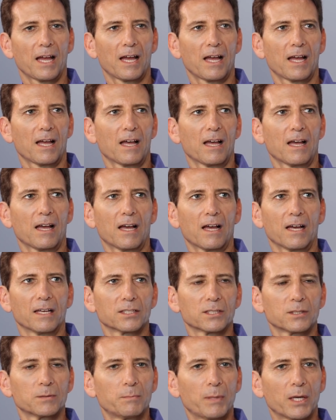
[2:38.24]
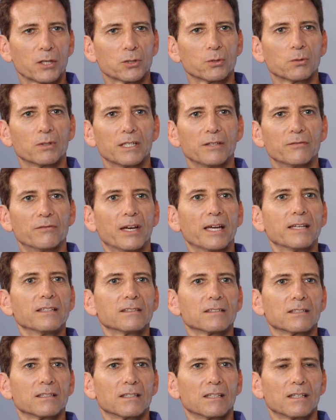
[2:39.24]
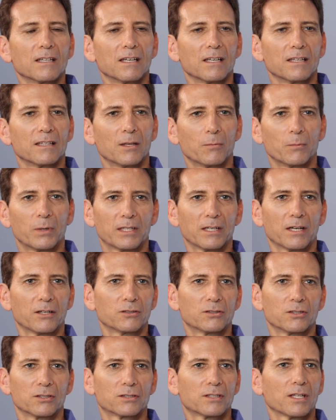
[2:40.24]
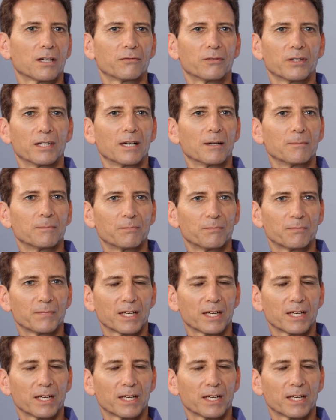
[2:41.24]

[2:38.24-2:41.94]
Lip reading: a special event, then we're going to stuff it up.